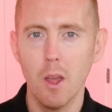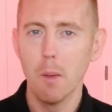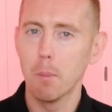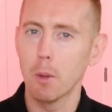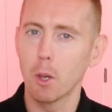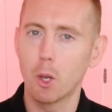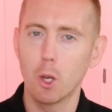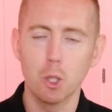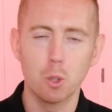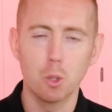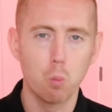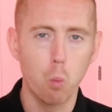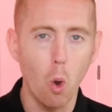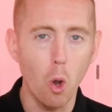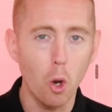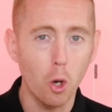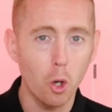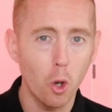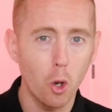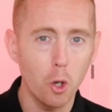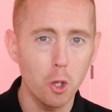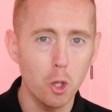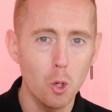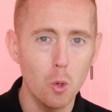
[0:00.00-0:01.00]
because what
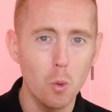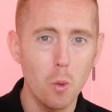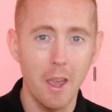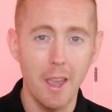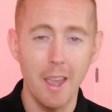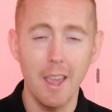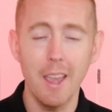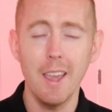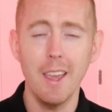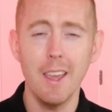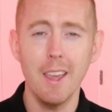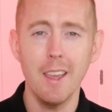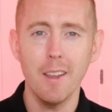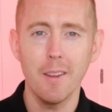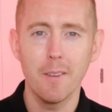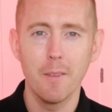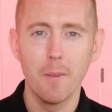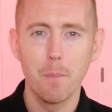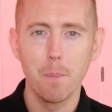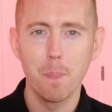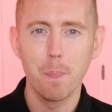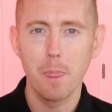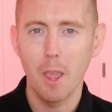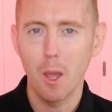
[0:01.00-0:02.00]
got you here
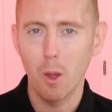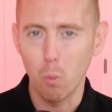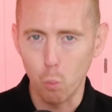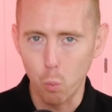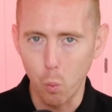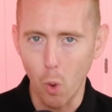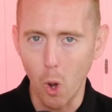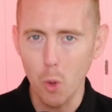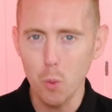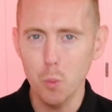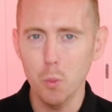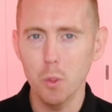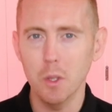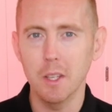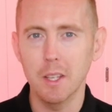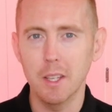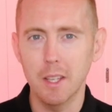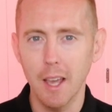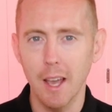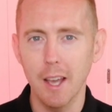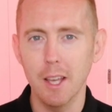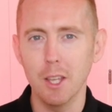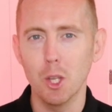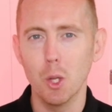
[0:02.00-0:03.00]
won't
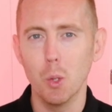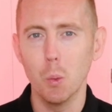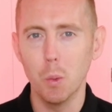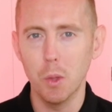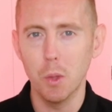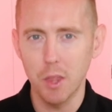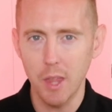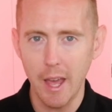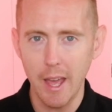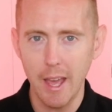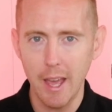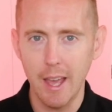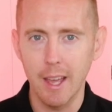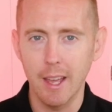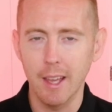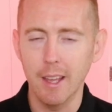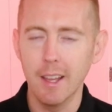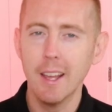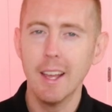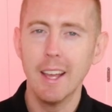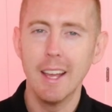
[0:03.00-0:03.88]
get you there.